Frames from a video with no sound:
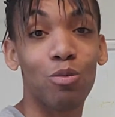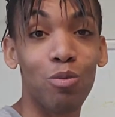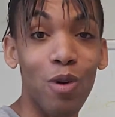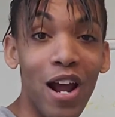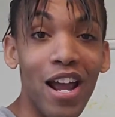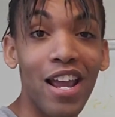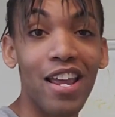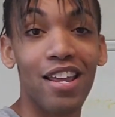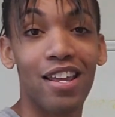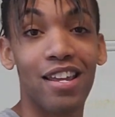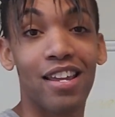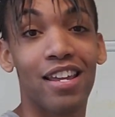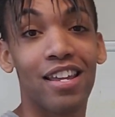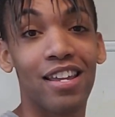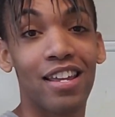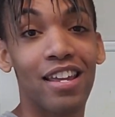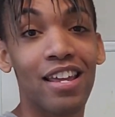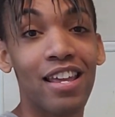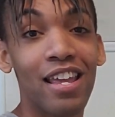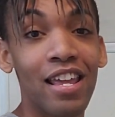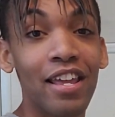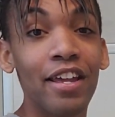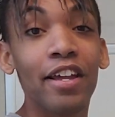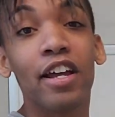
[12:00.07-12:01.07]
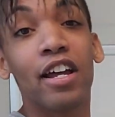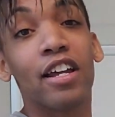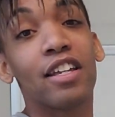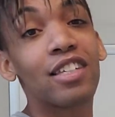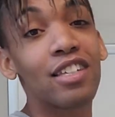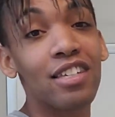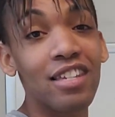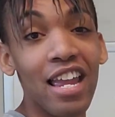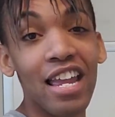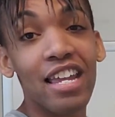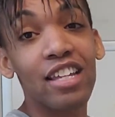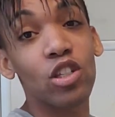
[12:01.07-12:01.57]
Wright.
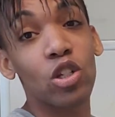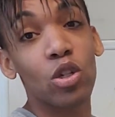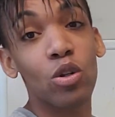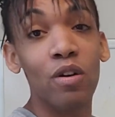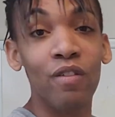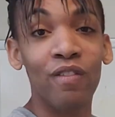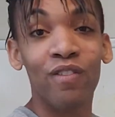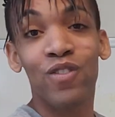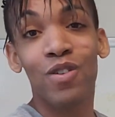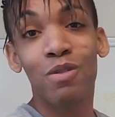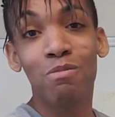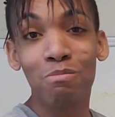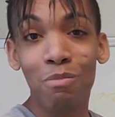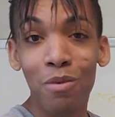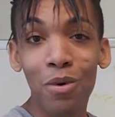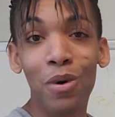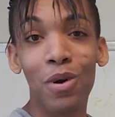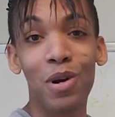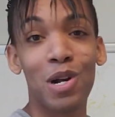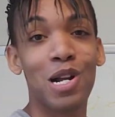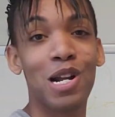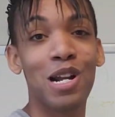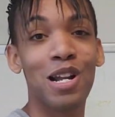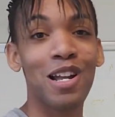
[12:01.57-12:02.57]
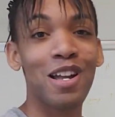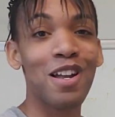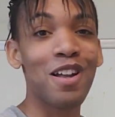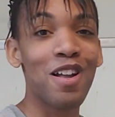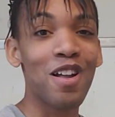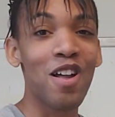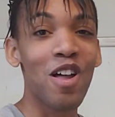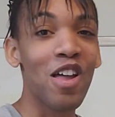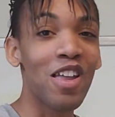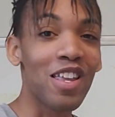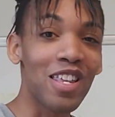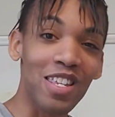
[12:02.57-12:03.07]
Stay tuned for more.
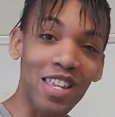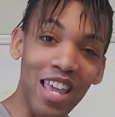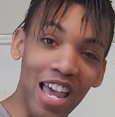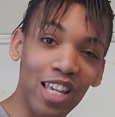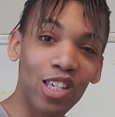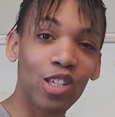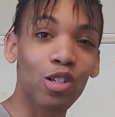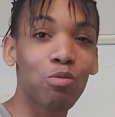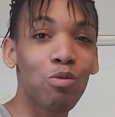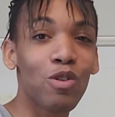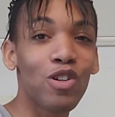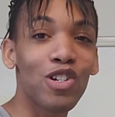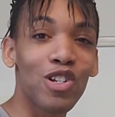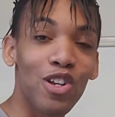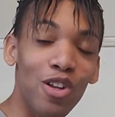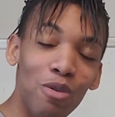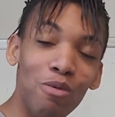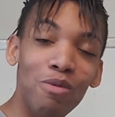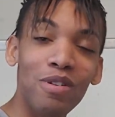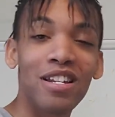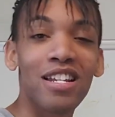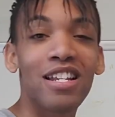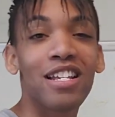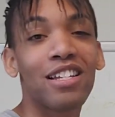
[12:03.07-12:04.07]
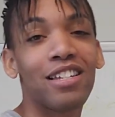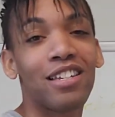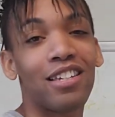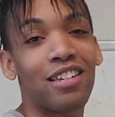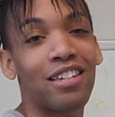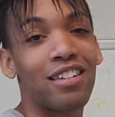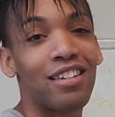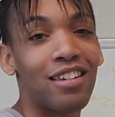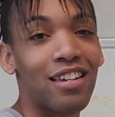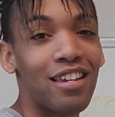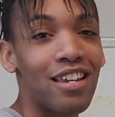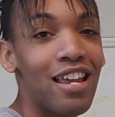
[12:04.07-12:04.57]
Yes, we're doing
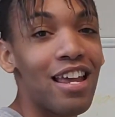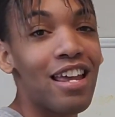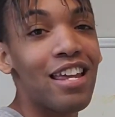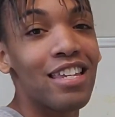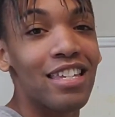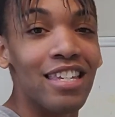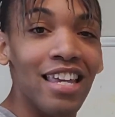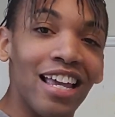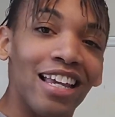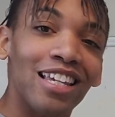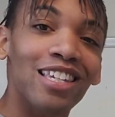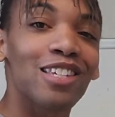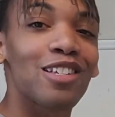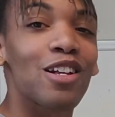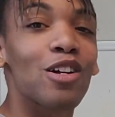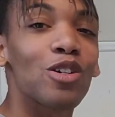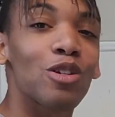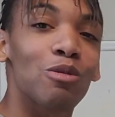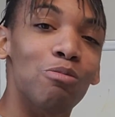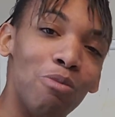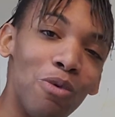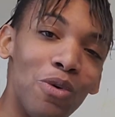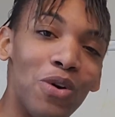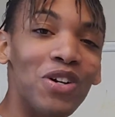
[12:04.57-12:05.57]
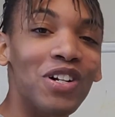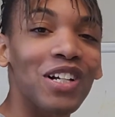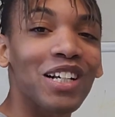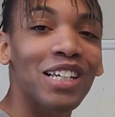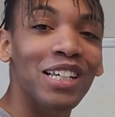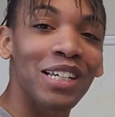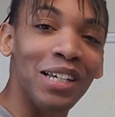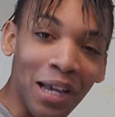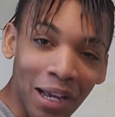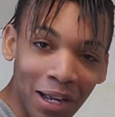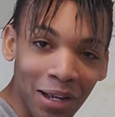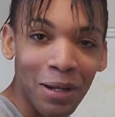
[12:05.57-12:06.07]
this. Yes, there's more to
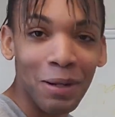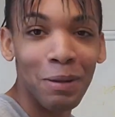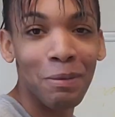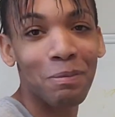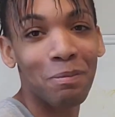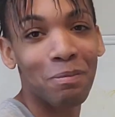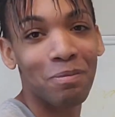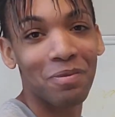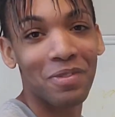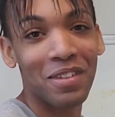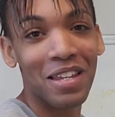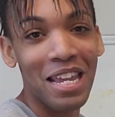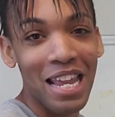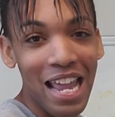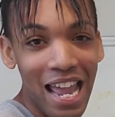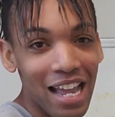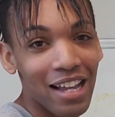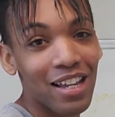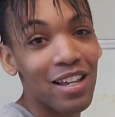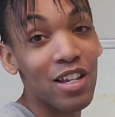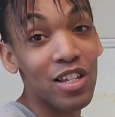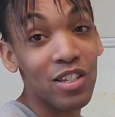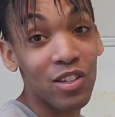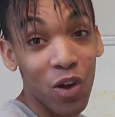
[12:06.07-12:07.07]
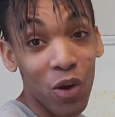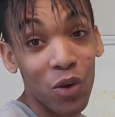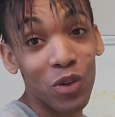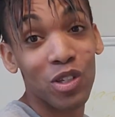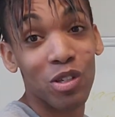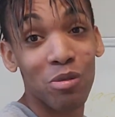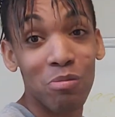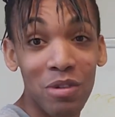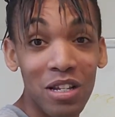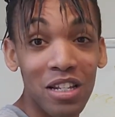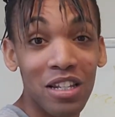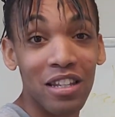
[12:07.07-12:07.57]
come. Because
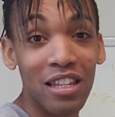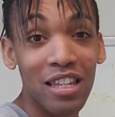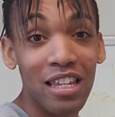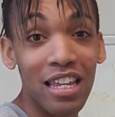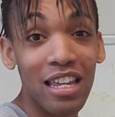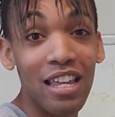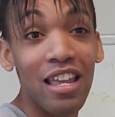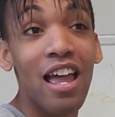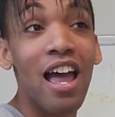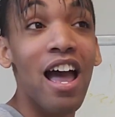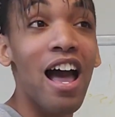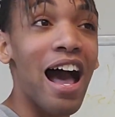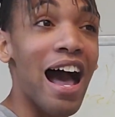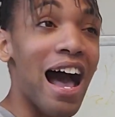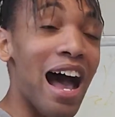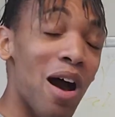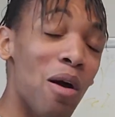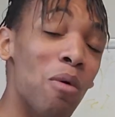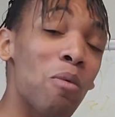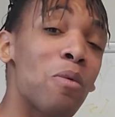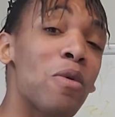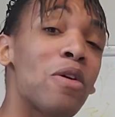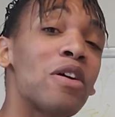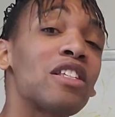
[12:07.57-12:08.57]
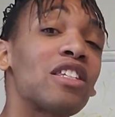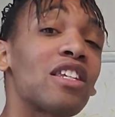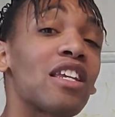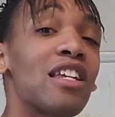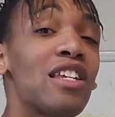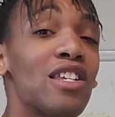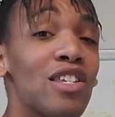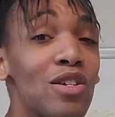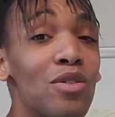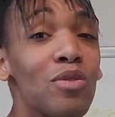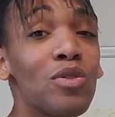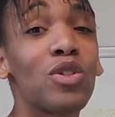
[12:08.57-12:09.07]
ultimately, I want
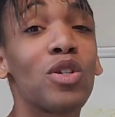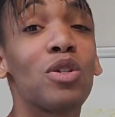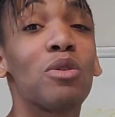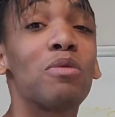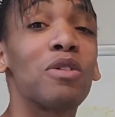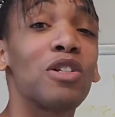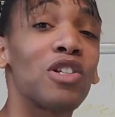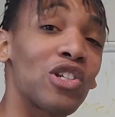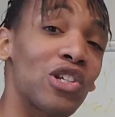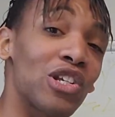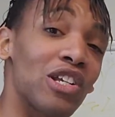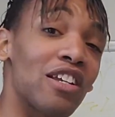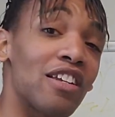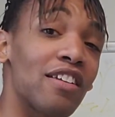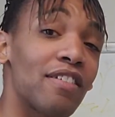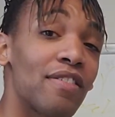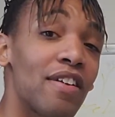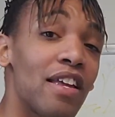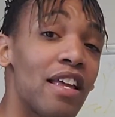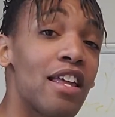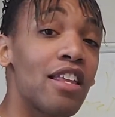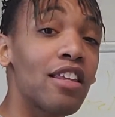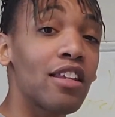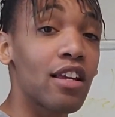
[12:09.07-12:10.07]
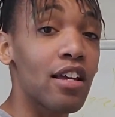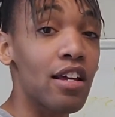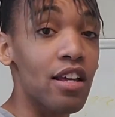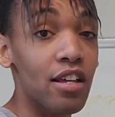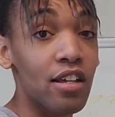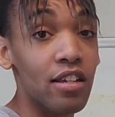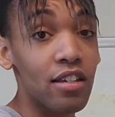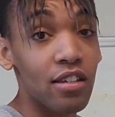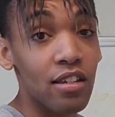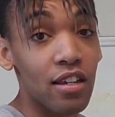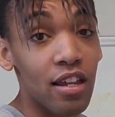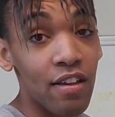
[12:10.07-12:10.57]
you to achieve.
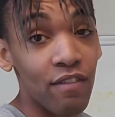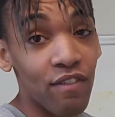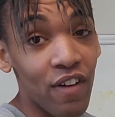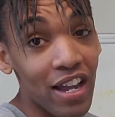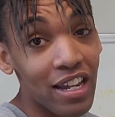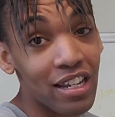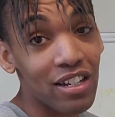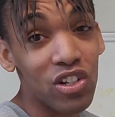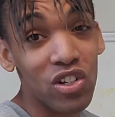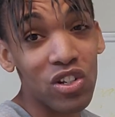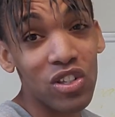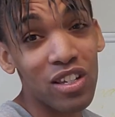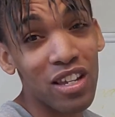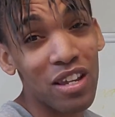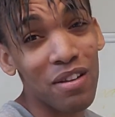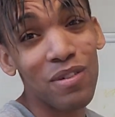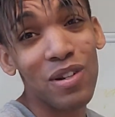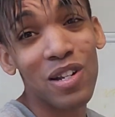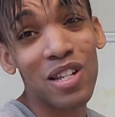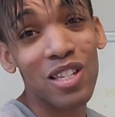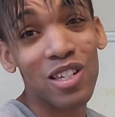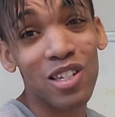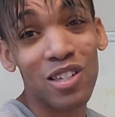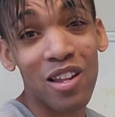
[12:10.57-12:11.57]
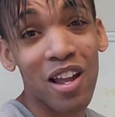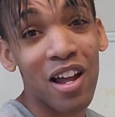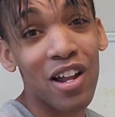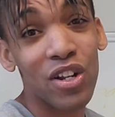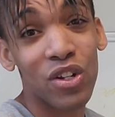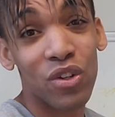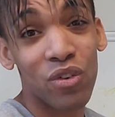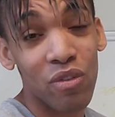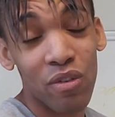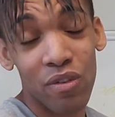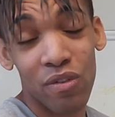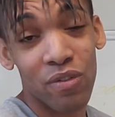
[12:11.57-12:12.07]
Because if I could just give you this
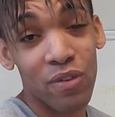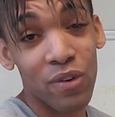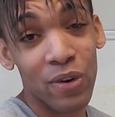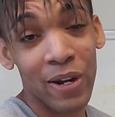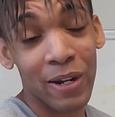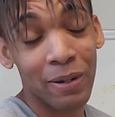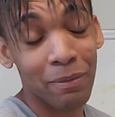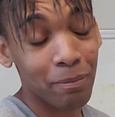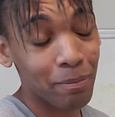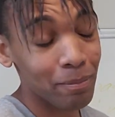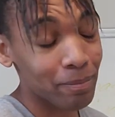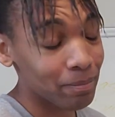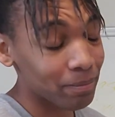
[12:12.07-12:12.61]
knowledge for free,